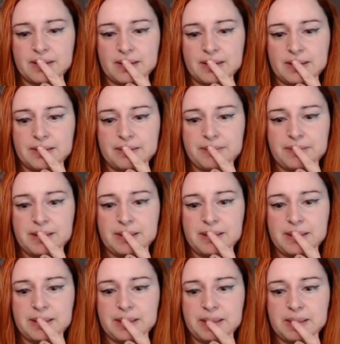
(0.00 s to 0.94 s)

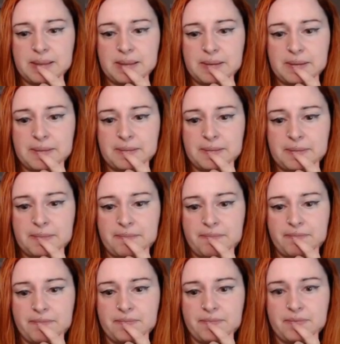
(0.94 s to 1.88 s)
mean,
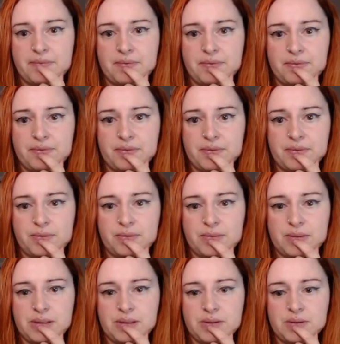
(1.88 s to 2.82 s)

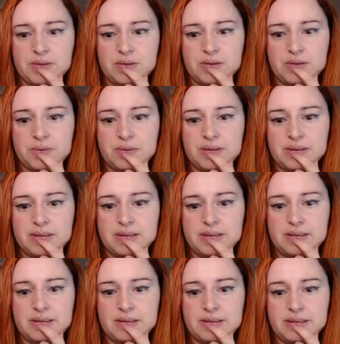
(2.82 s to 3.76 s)
we could do
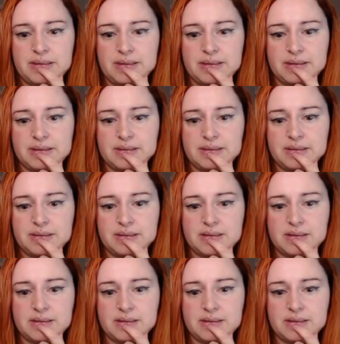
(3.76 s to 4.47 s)
this.